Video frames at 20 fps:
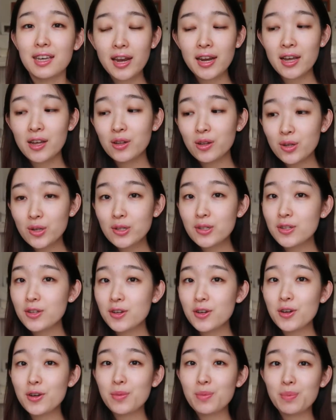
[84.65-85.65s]
and I'll
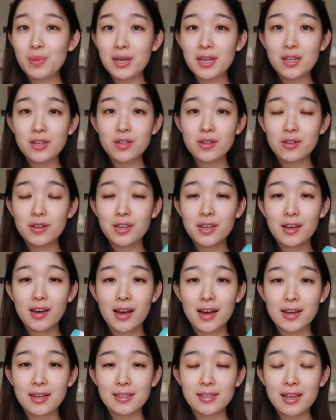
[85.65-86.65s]
also be showing you
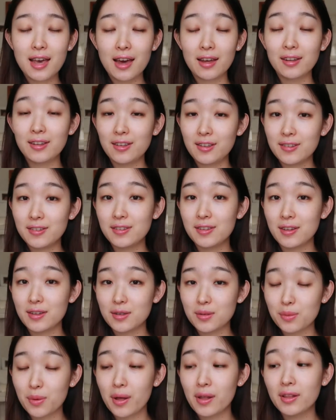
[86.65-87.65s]
guys how to use it
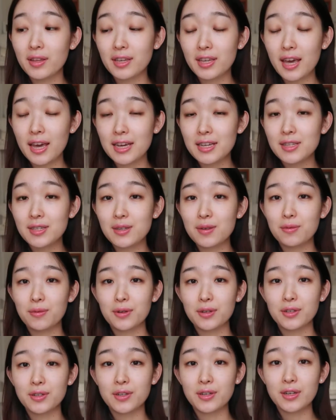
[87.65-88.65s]
as well in case you
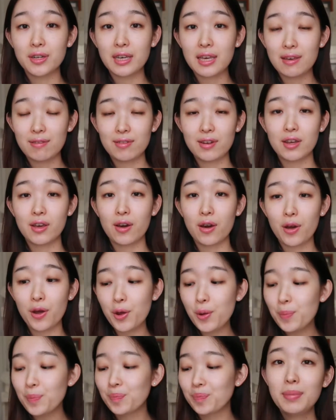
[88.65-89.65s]
want to give it a
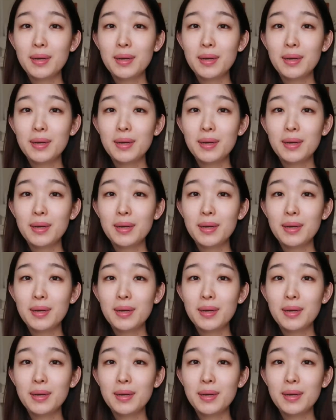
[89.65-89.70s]
go,